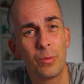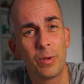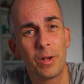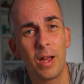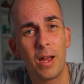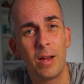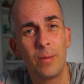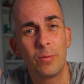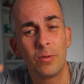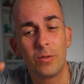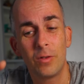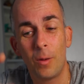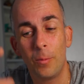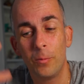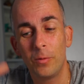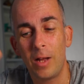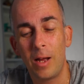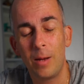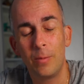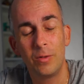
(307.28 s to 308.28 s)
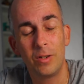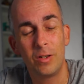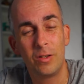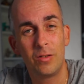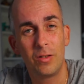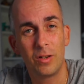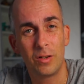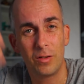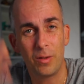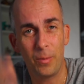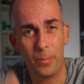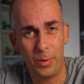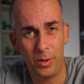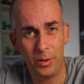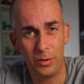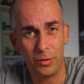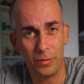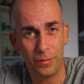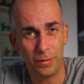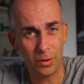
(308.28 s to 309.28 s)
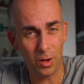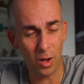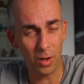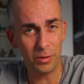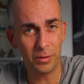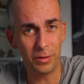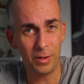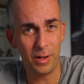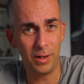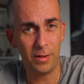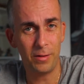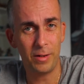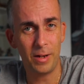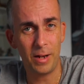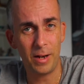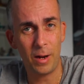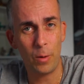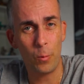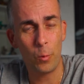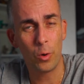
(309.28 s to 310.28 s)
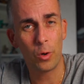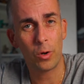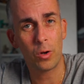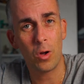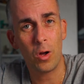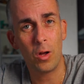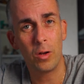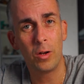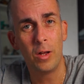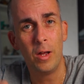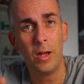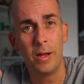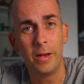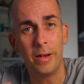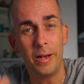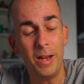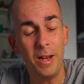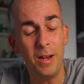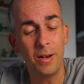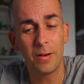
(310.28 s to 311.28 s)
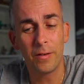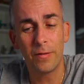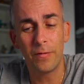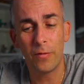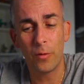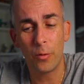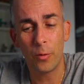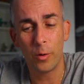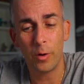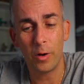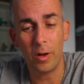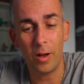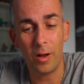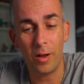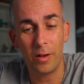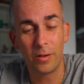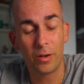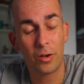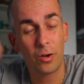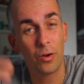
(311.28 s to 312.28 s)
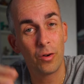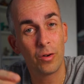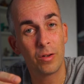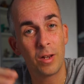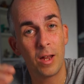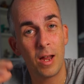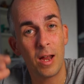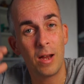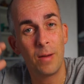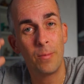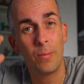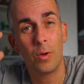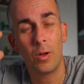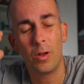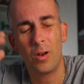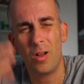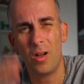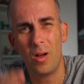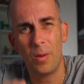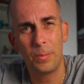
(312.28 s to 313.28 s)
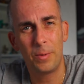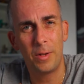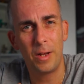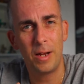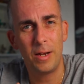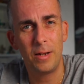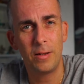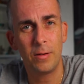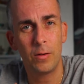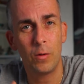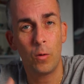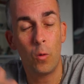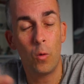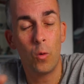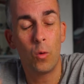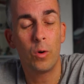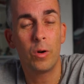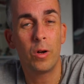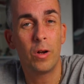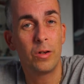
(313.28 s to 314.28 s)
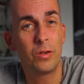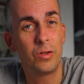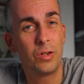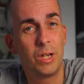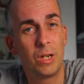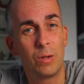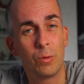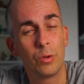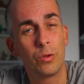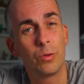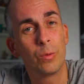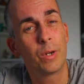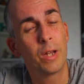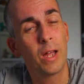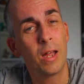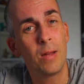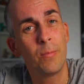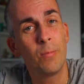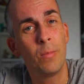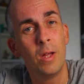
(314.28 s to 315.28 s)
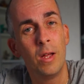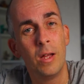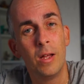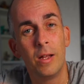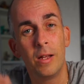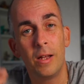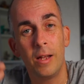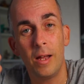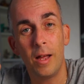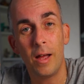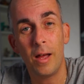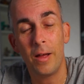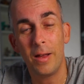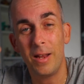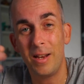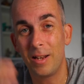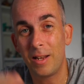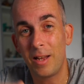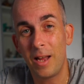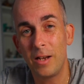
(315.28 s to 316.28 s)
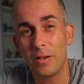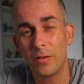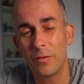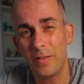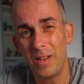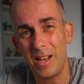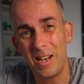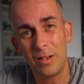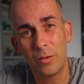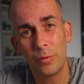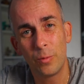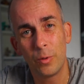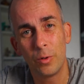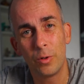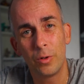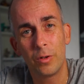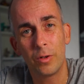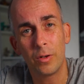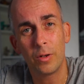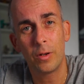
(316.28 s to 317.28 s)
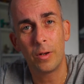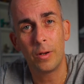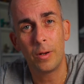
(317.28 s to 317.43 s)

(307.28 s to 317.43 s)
to a game. Sometimes it's just a bunch of content that I work on, either for the current game, an update, or a sequel to a game. In the case of Ashworld,